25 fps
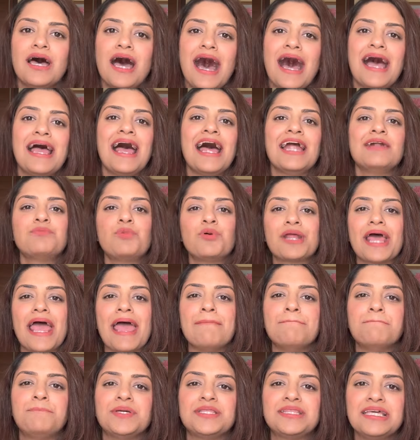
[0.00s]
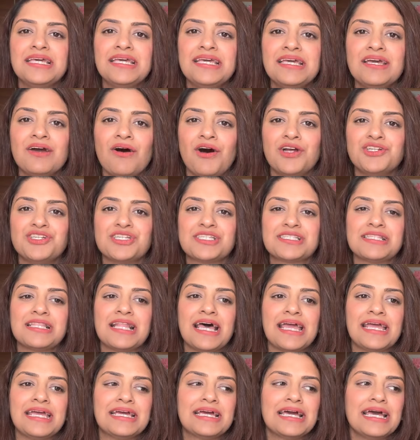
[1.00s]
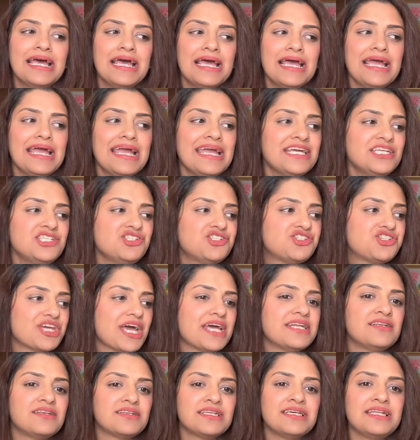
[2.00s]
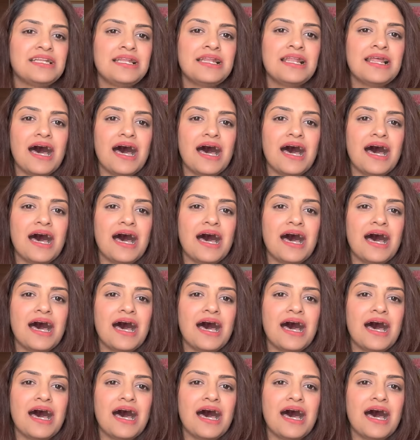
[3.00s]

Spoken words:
I had more empathy, or just like in general,